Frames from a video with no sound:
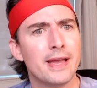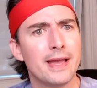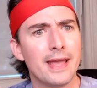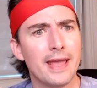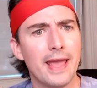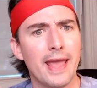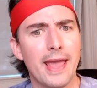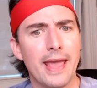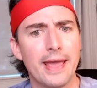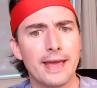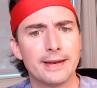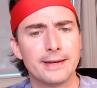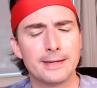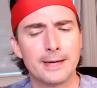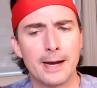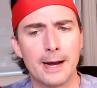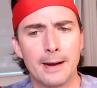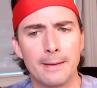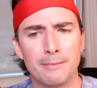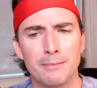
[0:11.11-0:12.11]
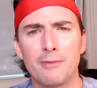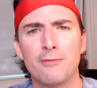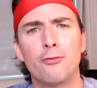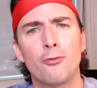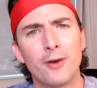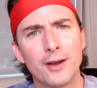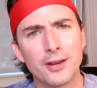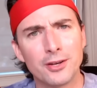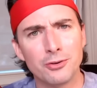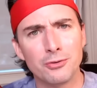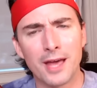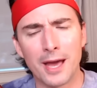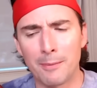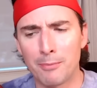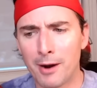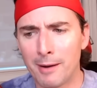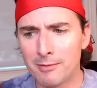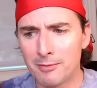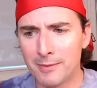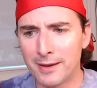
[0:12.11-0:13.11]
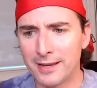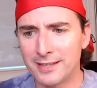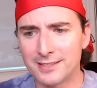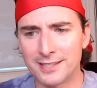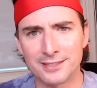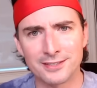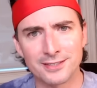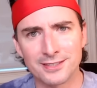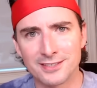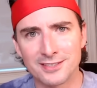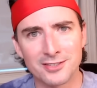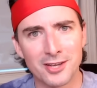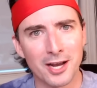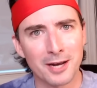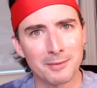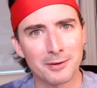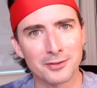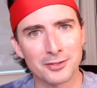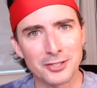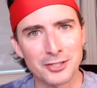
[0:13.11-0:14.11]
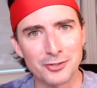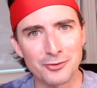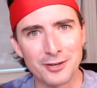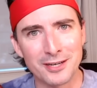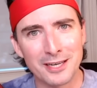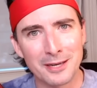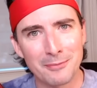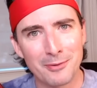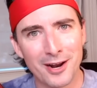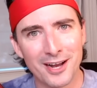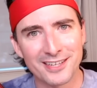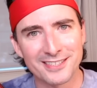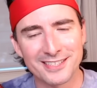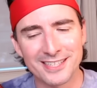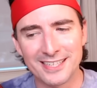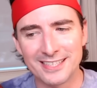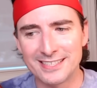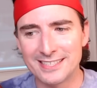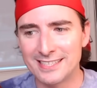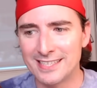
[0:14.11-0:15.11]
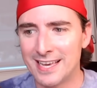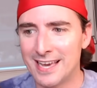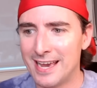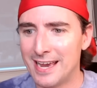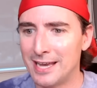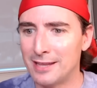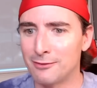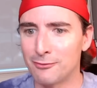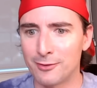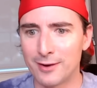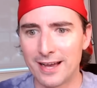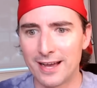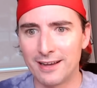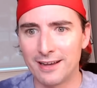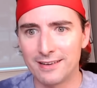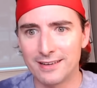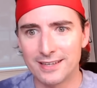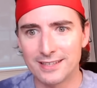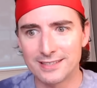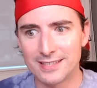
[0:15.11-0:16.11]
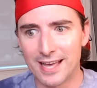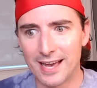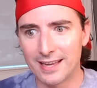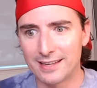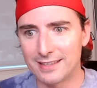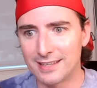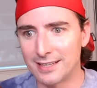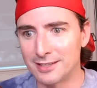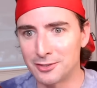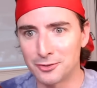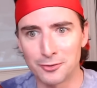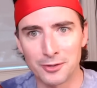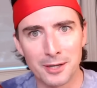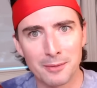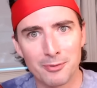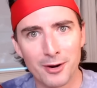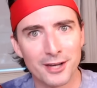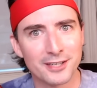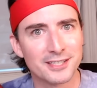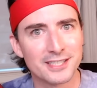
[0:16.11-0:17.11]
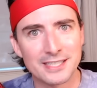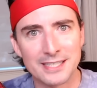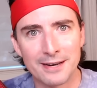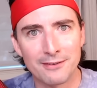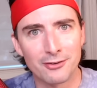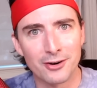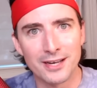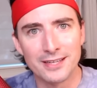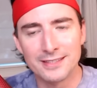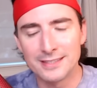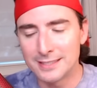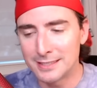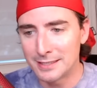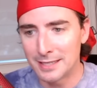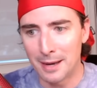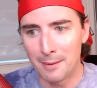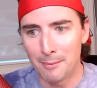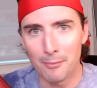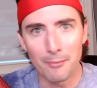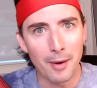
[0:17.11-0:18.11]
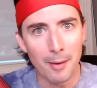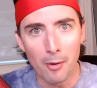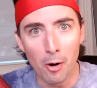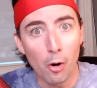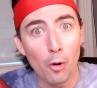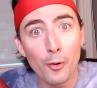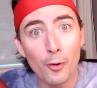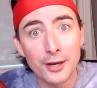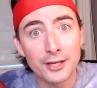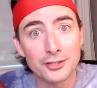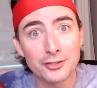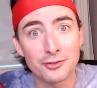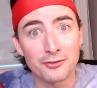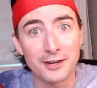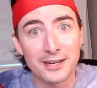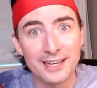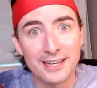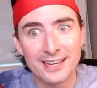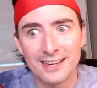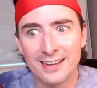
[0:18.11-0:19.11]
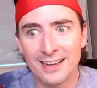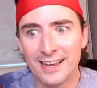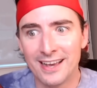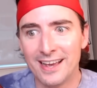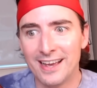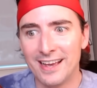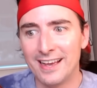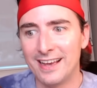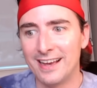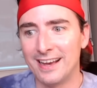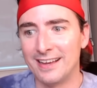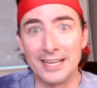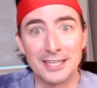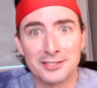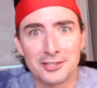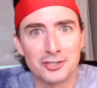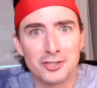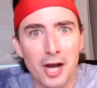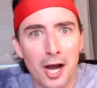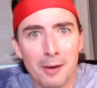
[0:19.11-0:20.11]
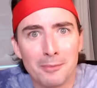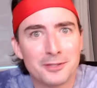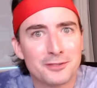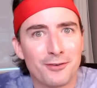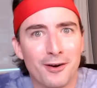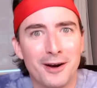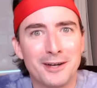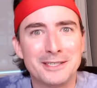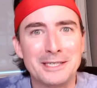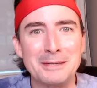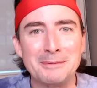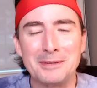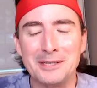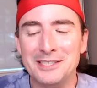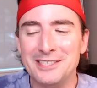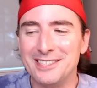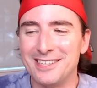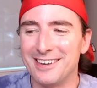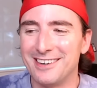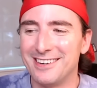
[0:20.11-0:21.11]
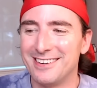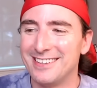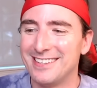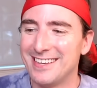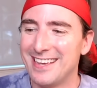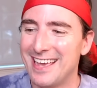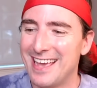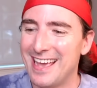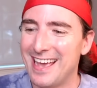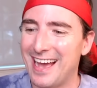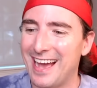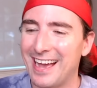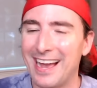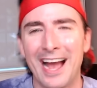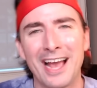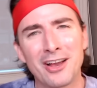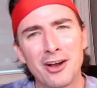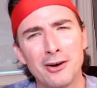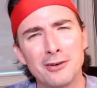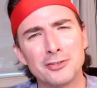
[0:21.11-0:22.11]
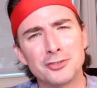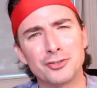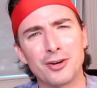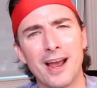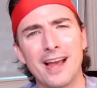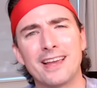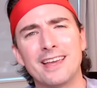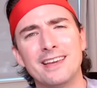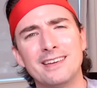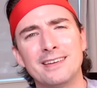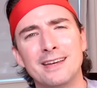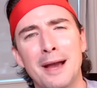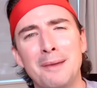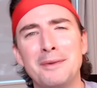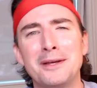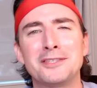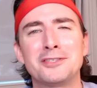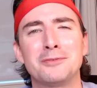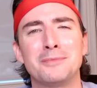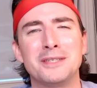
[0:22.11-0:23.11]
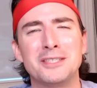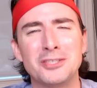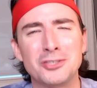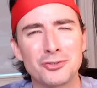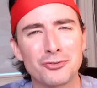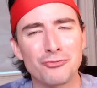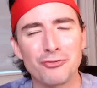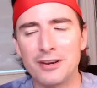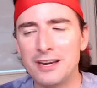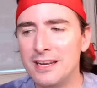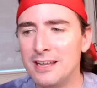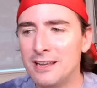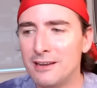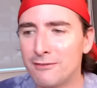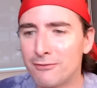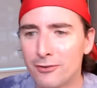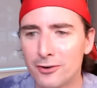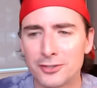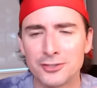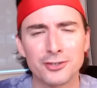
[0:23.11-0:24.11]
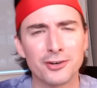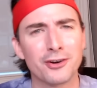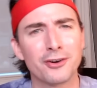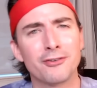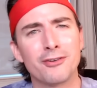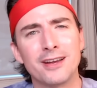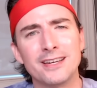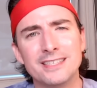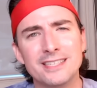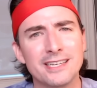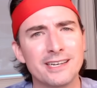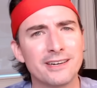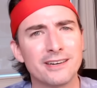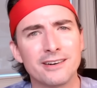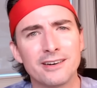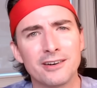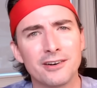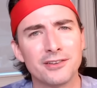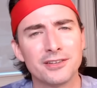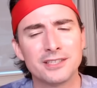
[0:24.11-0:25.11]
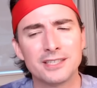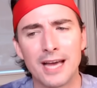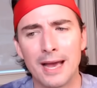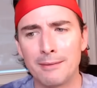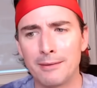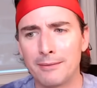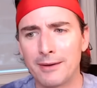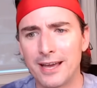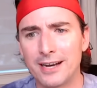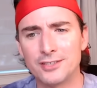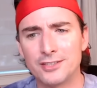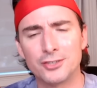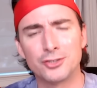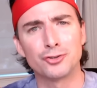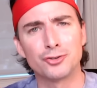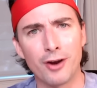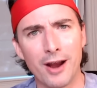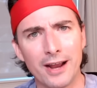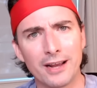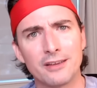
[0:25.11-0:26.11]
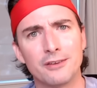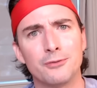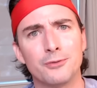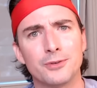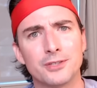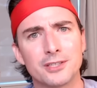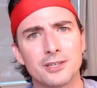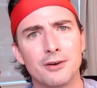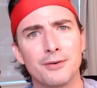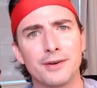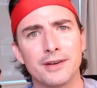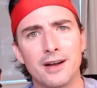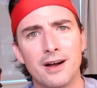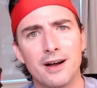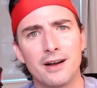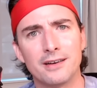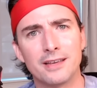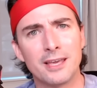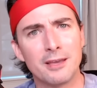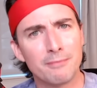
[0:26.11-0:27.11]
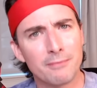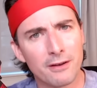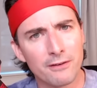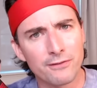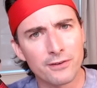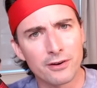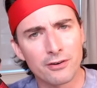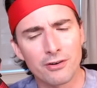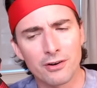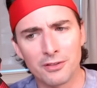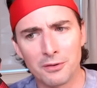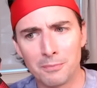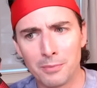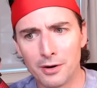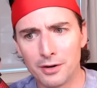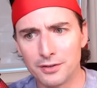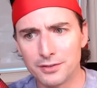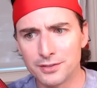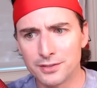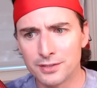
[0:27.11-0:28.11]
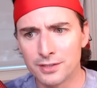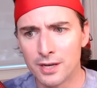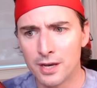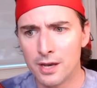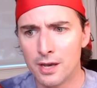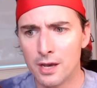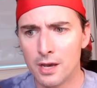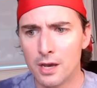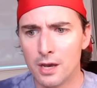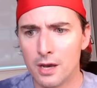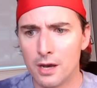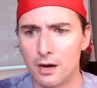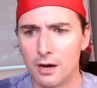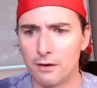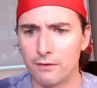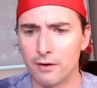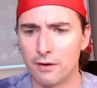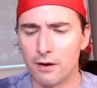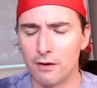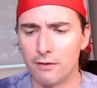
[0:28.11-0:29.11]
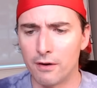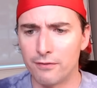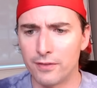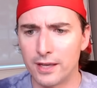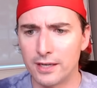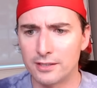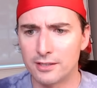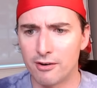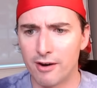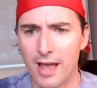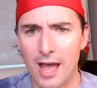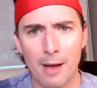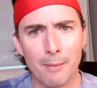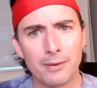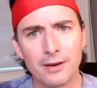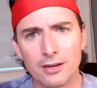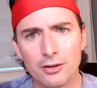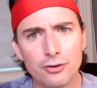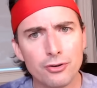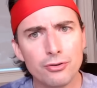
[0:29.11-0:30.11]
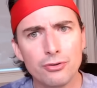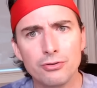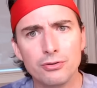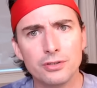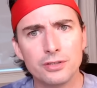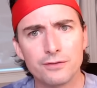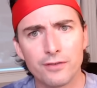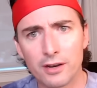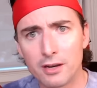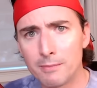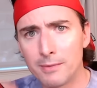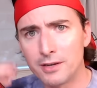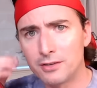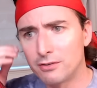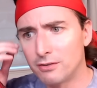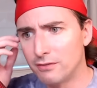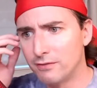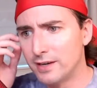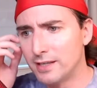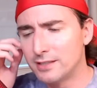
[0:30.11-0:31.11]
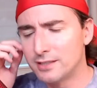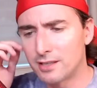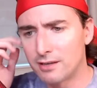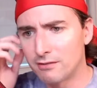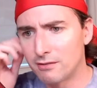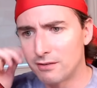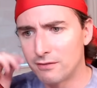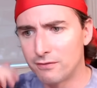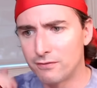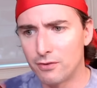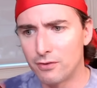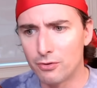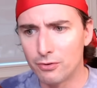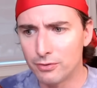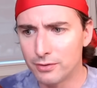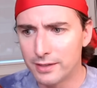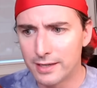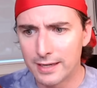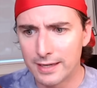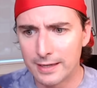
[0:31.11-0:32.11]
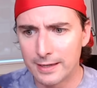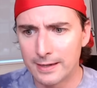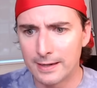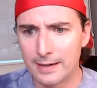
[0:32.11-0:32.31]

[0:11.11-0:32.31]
And before I do that, it probably makes sense just to talk about the screening process. And the reality is that the screening process never ends. I'm always screening. That's the job as far as I'm concerned. I call it tracking. I'm not so much screening for a certain criteria all the time. I'm kind of just tracking what's going on, keeping my finger on the pulse of things that are happening, news, fundamental events that are unfolding,